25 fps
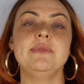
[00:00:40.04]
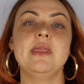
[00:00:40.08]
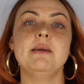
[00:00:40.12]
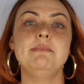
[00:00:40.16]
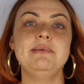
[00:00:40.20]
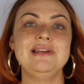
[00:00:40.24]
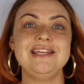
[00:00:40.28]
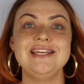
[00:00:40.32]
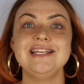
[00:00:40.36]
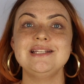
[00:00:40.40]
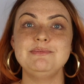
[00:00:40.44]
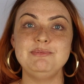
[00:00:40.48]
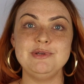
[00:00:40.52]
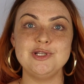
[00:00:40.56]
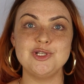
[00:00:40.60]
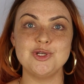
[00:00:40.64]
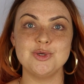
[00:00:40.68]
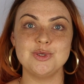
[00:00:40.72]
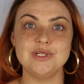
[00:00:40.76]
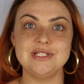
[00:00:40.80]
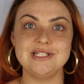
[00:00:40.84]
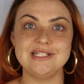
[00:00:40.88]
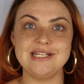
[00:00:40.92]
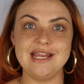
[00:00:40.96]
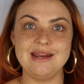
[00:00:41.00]
please be
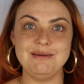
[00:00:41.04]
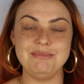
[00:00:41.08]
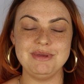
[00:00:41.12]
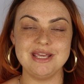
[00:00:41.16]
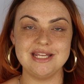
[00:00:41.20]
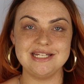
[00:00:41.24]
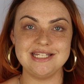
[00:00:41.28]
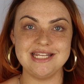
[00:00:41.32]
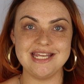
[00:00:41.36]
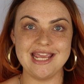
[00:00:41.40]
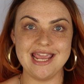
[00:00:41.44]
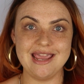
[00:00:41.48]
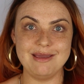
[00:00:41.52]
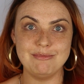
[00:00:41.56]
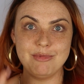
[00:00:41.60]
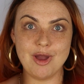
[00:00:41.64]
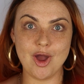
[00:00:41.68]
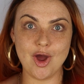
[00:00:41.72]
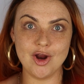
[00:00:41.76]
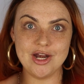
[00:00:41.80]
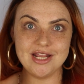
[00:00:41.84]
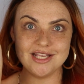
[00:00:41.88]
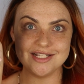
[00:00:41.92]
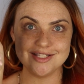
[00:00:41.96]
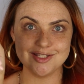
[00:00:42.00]
sure to send me a DM
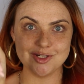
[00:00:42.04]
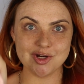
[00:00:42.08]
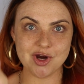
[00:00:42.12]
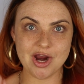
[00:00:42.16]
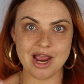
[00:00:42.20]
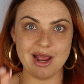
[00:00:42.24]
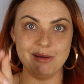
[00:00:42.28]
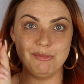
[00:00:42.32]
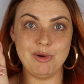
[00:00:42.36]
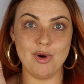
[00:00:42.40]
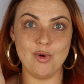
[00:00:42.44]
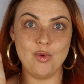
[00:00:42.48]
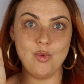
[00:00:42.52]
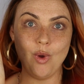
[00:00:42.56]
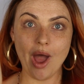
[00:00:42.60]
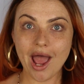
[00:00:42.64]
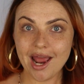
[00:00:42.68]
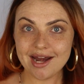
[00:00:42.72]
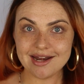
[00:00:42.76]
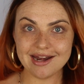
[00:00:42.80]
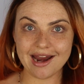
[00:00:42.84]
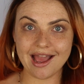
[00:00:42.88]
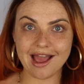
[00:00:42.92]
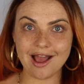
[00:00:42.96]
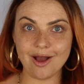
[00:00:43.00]
on Instagram
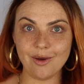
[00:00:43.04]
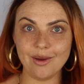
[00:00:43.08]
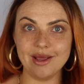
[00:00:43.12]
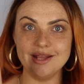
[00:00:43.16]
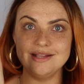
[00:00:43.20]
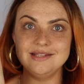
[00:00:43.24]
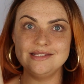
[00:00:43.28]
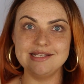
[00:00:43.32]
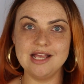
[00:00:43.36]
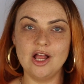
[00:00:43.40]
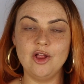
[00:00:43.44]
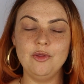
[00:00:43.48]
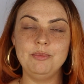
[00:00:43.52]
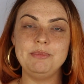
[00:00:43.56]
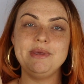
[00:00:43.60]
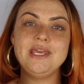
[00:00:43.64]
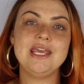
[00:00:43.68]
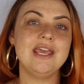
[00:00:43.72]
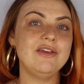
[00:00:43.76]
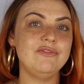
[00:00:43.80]
right now and tell me